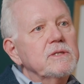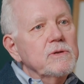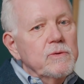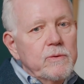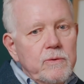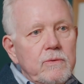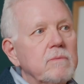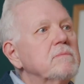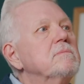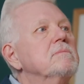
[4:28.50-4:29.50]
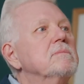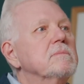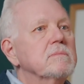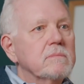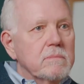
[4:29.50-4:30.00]
to
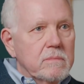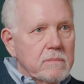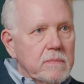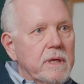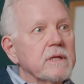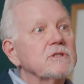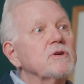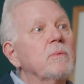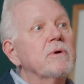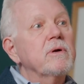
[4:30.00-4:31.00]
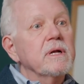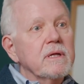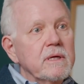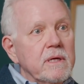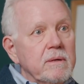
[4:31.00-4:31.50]
get sober and
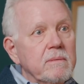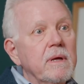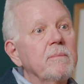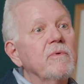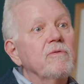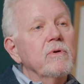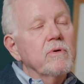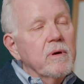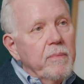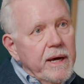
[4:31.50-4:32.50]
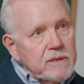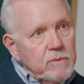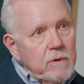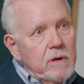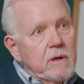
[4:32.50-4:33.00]
clean before you come back to
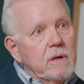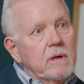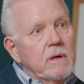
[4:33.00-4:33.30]
work.